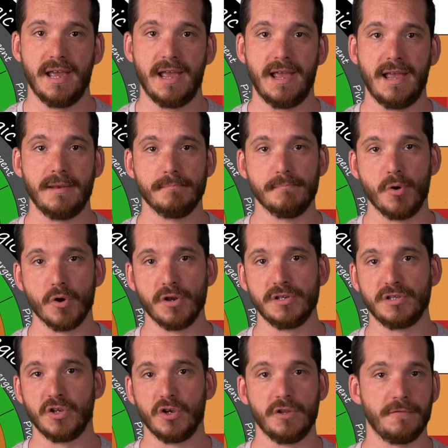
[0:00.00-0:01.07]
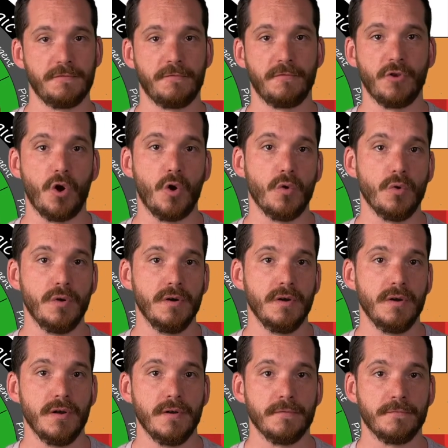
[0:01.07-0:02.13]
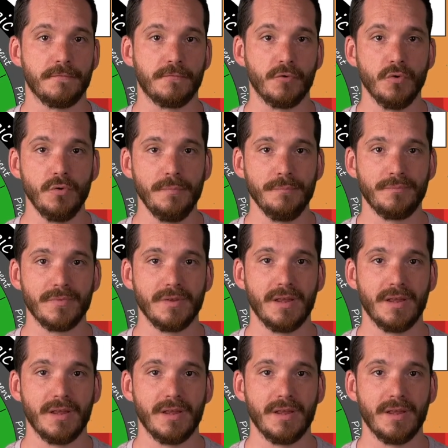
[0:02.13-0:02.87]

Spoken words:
and monitor the flow through.